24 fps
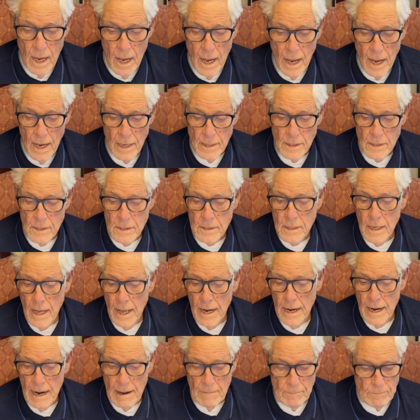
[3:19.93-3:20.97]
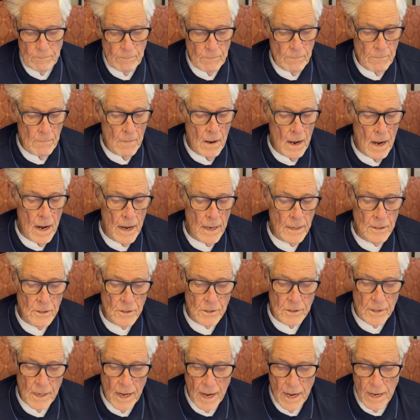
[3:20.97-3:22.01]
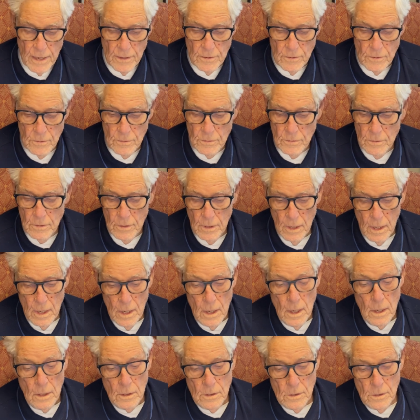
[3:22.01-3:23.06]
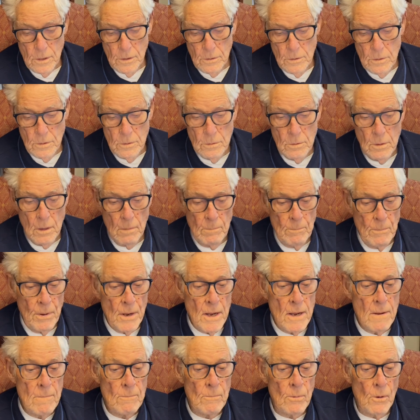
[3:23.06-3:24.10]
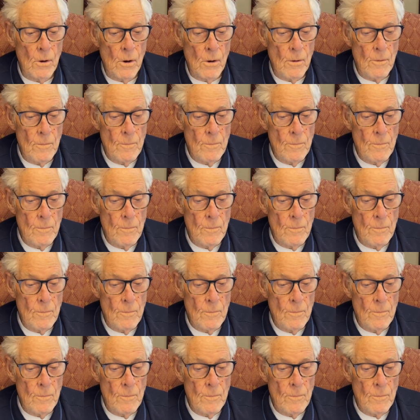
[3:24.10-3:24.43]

and set up my standard to the people.